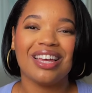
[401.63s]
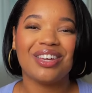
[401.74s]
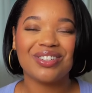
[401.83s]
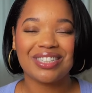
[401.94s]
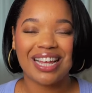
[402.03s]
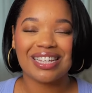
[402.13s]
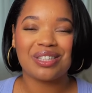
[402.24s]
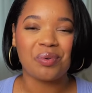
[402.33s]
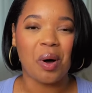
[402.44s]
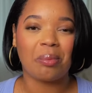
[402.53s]
Huge thanks
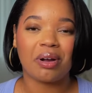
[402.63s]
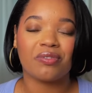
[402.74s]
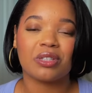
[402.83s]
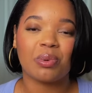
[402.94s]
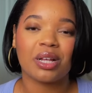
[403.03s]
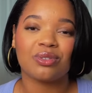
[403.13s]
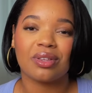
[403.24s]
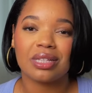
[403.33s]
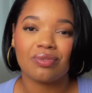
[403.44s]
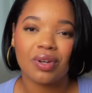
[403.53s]
to Walmart for
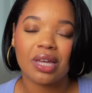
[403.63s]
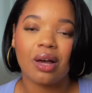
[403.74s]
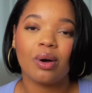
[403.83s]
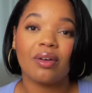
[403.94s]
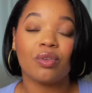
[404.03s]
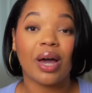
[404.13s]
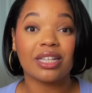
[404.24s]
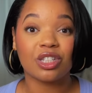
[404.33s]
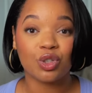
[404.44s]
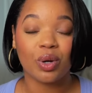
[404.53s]
sponsoring this video. If you
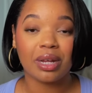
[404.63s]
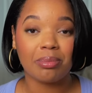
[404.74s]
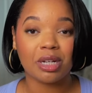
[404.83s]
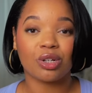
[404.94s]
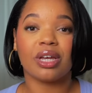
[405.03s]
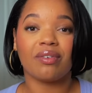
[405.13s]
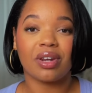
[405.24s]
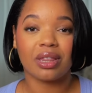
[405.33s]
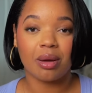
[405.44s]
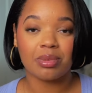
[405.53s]
guys enjoyed it, make sure you give it
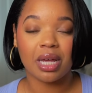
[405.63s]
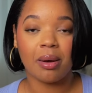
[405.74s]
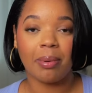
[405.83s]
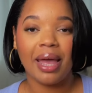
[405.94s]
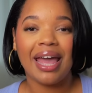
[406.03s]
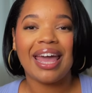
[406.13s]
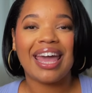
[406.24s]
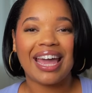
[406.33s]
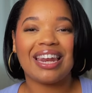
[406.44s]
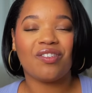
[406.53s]
a thumbs up.
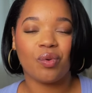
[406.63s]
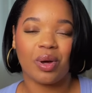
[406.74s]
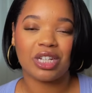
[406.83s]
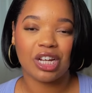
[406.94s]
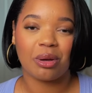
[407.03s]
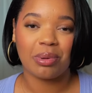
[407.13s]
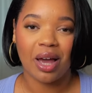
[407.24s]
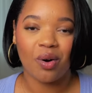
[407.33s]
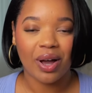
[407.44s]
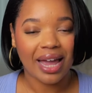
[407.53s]
And if you wanna check me
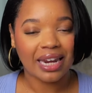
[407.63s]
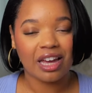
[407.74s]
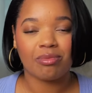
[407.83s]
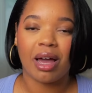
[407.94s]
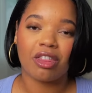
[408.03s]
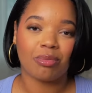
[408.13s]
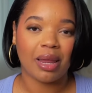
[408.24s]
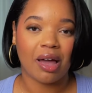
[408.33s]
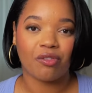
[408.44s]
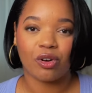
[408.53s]
out on any of my other
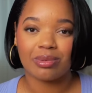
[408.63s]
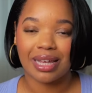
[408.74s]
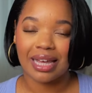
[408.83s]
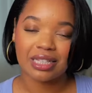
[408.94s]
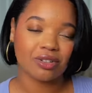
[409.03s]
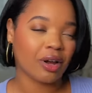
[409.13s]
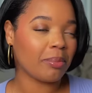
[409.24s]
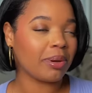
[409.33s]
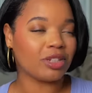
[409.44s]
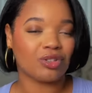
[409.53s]
platforms like
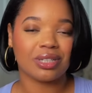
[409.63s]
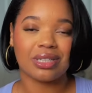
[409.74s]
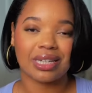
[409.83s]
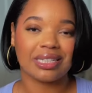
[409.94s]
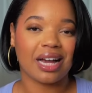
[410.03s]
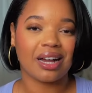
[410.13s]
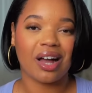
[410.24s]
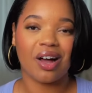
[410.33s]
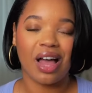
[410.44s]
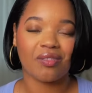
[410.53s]
Instagram, Pinterest, TikTok,
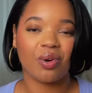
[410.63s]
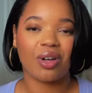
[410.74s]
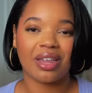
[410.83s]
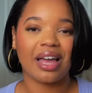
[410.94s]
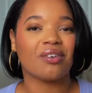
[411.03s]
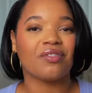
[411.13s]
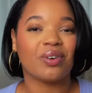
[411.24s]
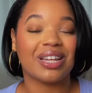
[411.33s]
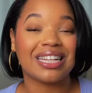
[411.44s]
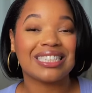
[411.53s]
I'll have all that info
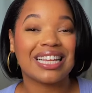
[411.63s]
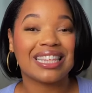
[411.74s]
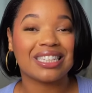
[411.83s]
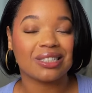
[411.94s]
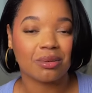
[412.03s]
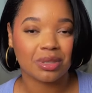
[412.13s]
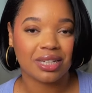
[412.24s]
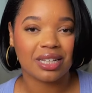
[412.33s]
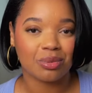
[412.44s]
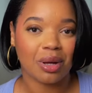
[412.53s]
linked in the
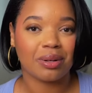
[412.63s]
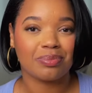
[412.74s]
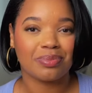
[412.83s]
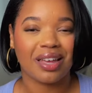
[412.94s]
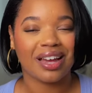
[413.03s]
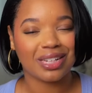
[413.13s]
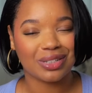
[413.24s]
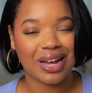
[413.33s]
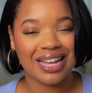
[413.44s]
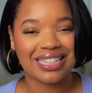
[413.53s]
description as well. I'll catch you
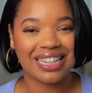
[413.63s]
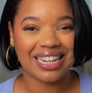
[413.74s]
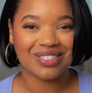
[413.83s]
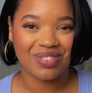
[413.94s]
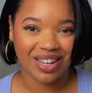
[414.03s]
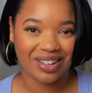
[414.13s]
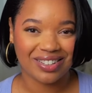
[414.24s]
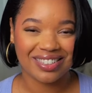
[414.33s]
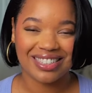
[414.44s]
guys in the next video.